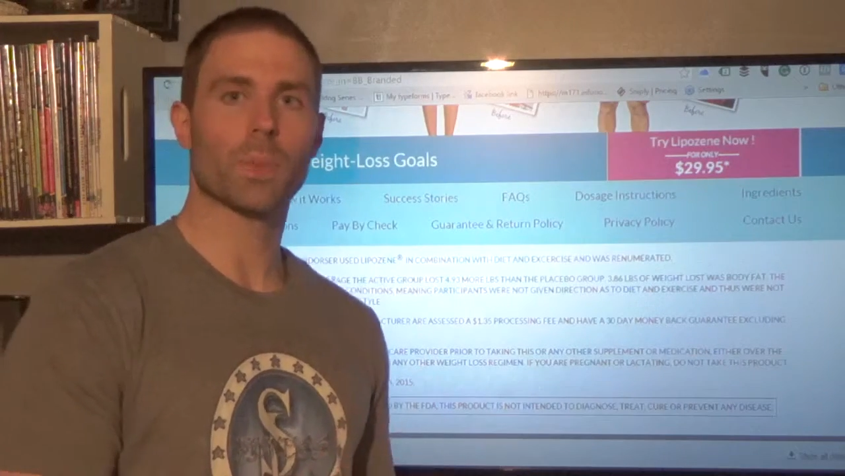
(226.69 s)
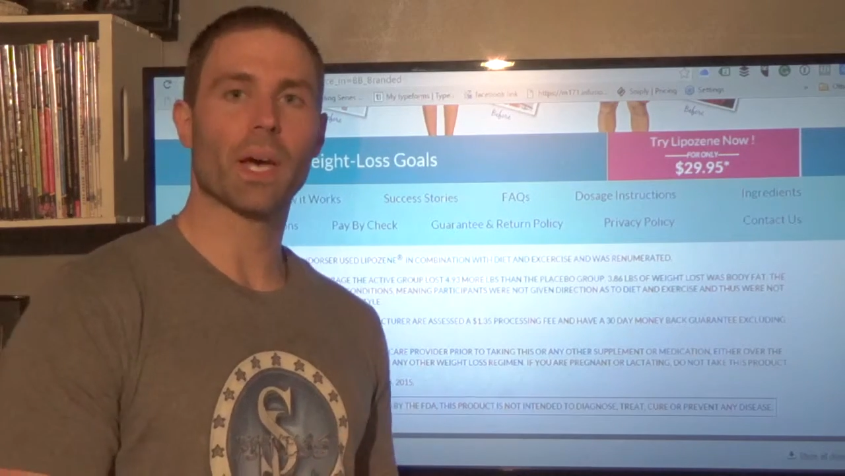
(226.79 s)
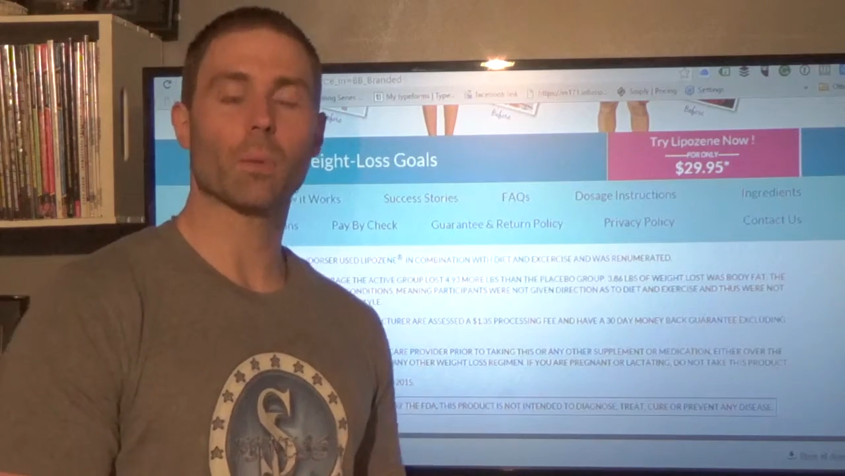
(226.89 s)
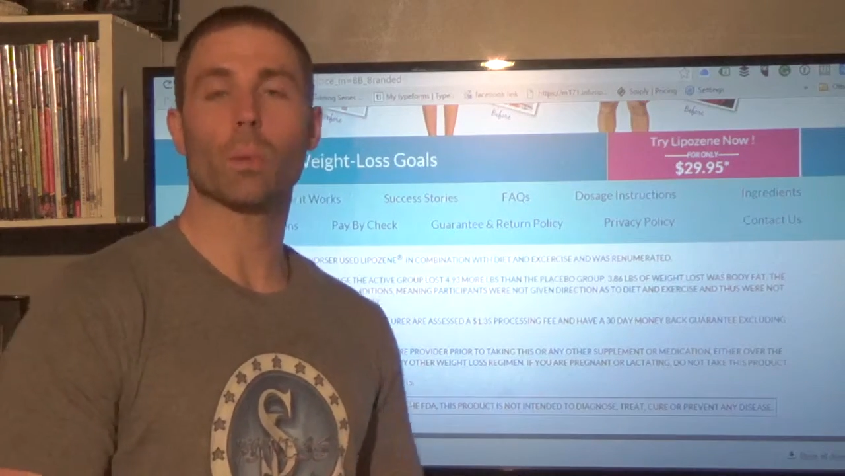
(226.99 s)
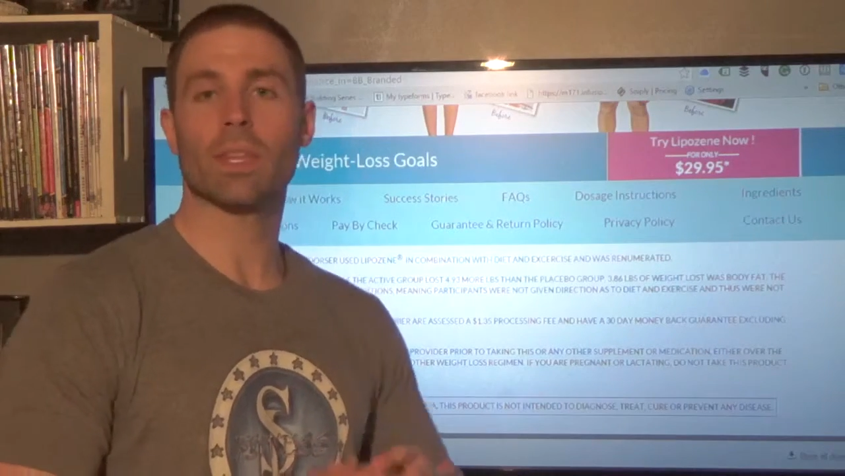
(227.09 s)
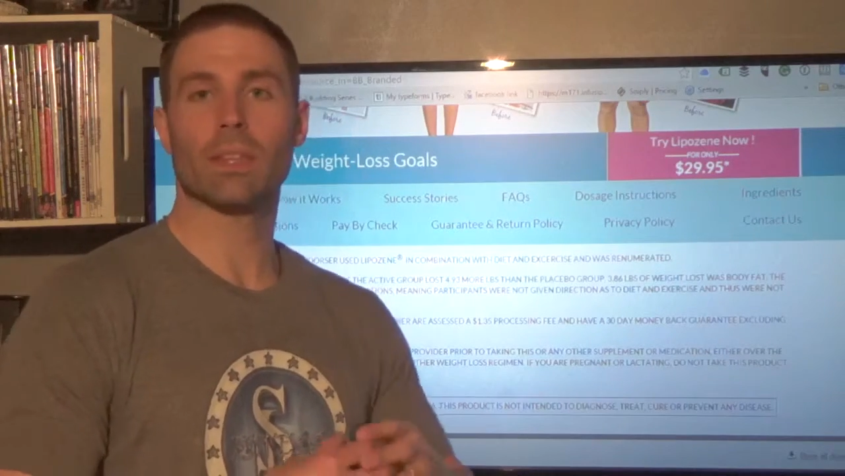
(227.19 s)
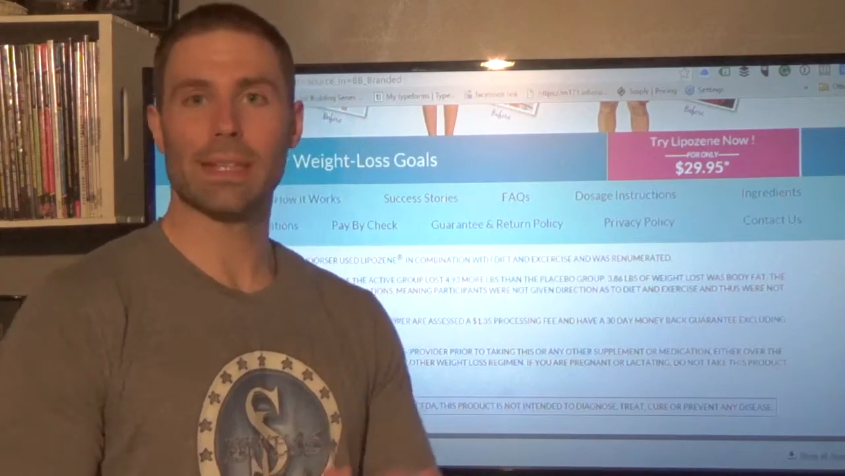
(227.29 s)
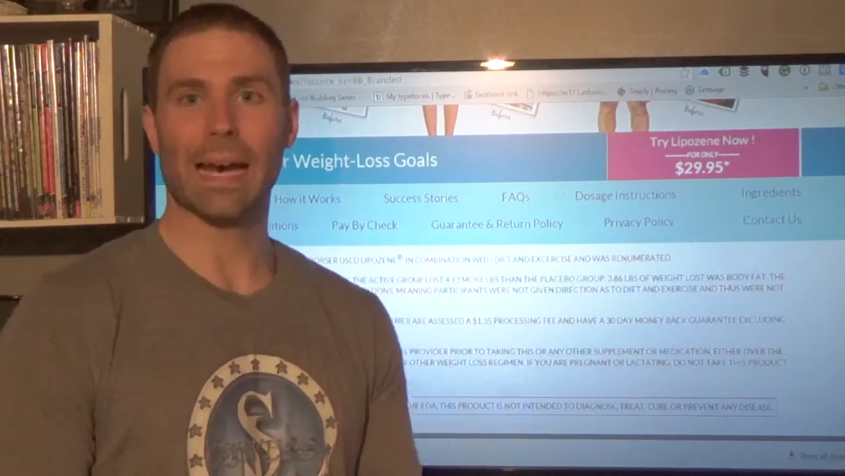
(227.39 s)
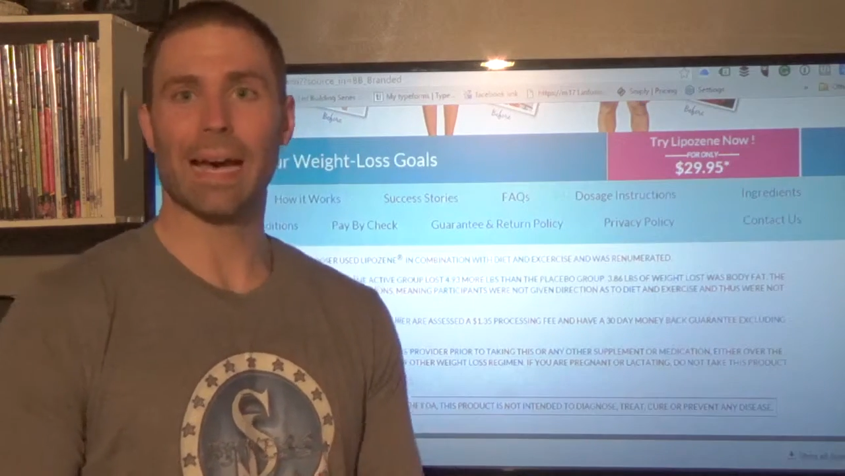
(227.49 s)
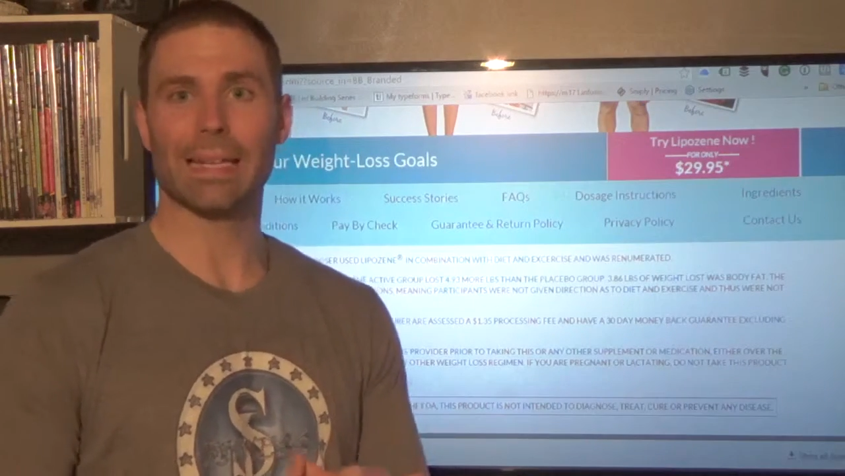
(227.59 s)
about with
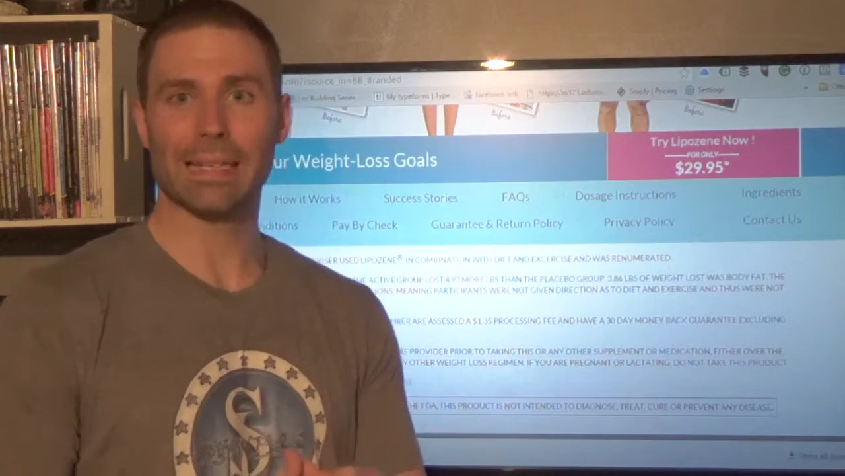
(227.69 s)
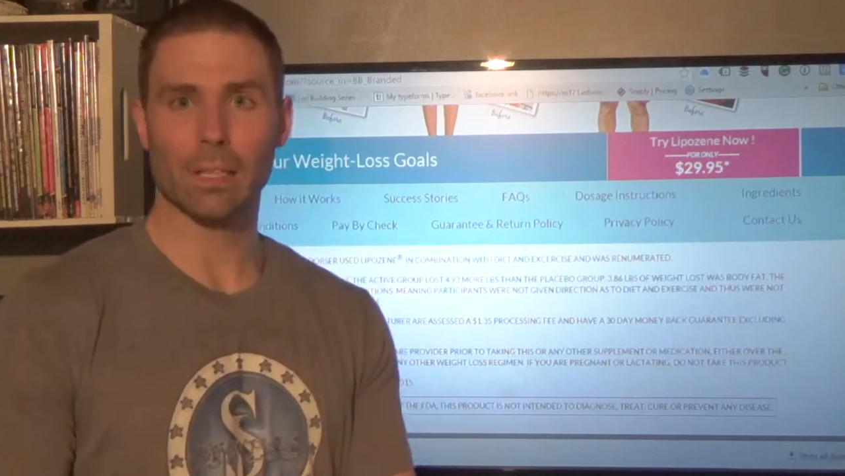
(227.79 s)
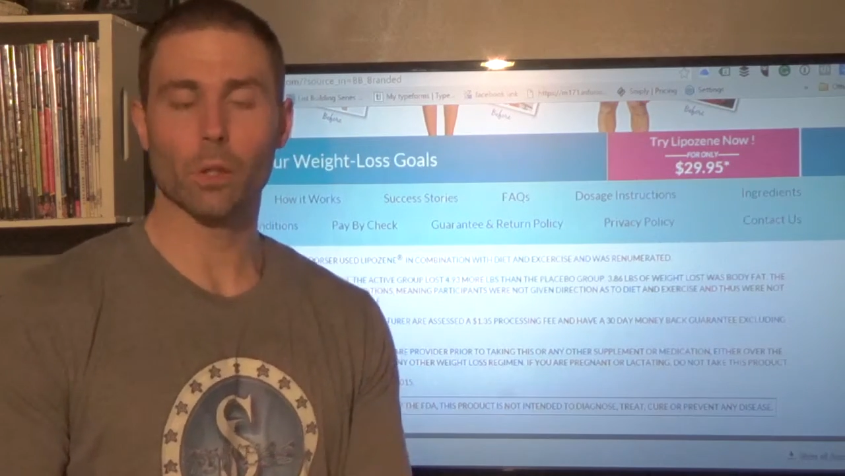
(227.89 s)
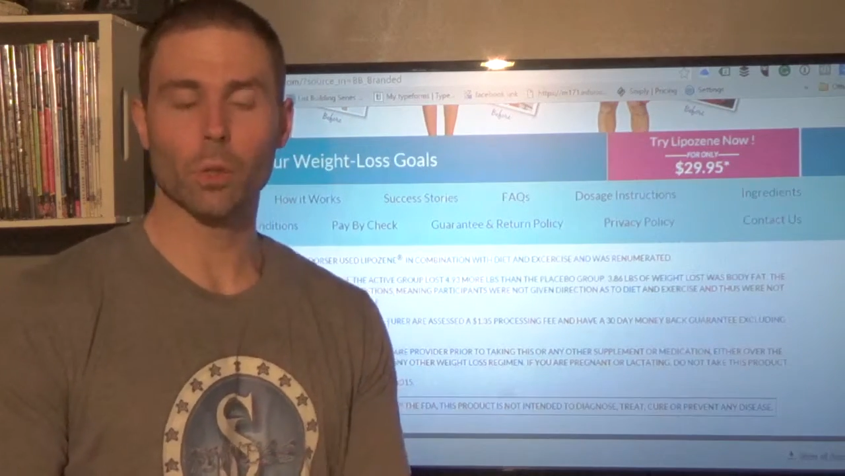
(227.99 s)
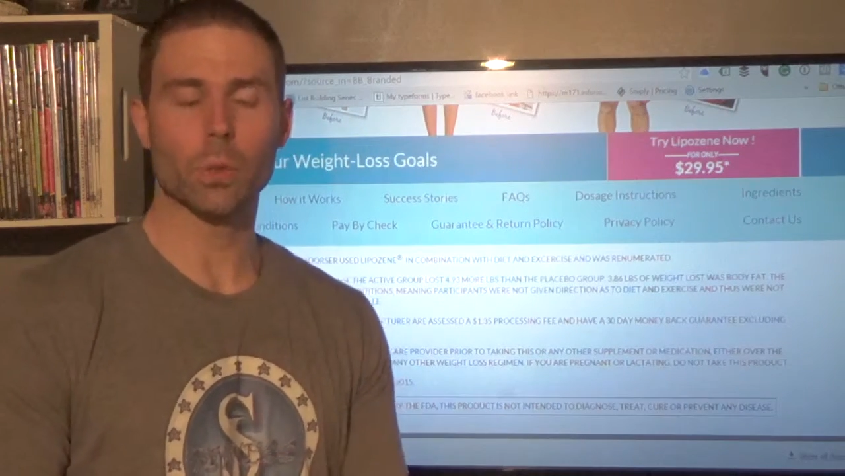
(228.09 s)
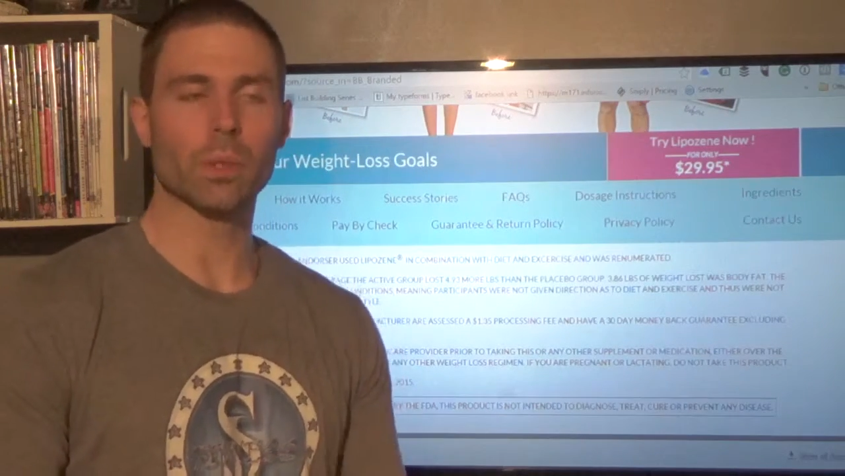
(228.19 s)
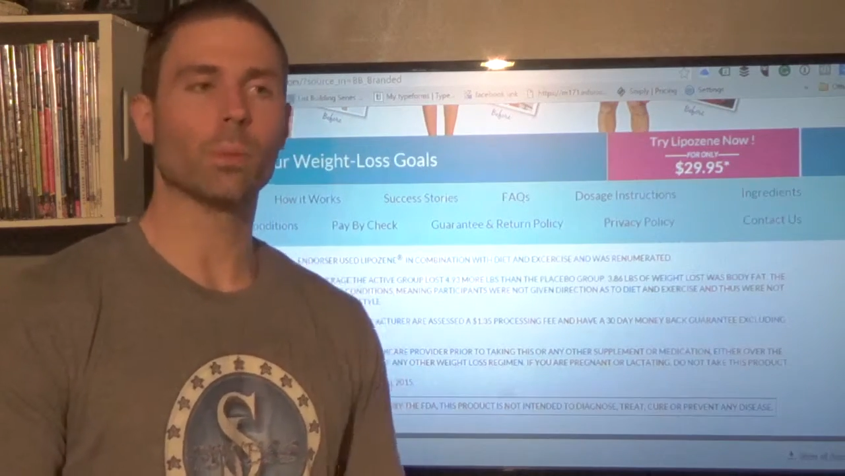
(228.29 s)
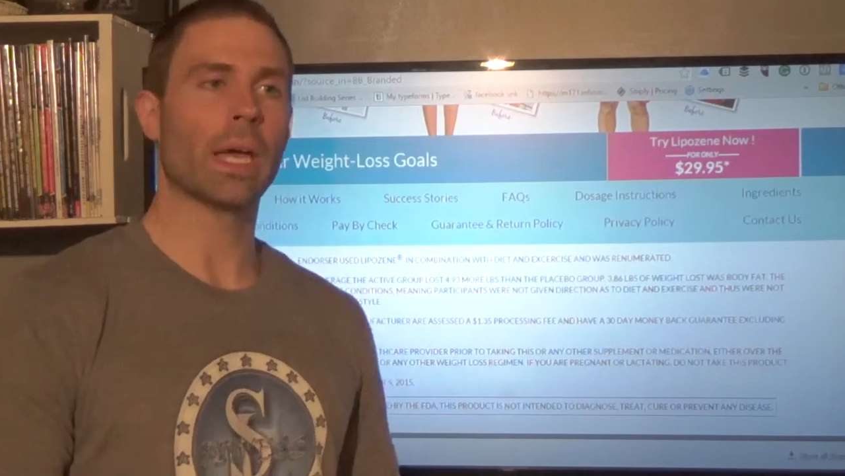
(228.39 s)
diet included.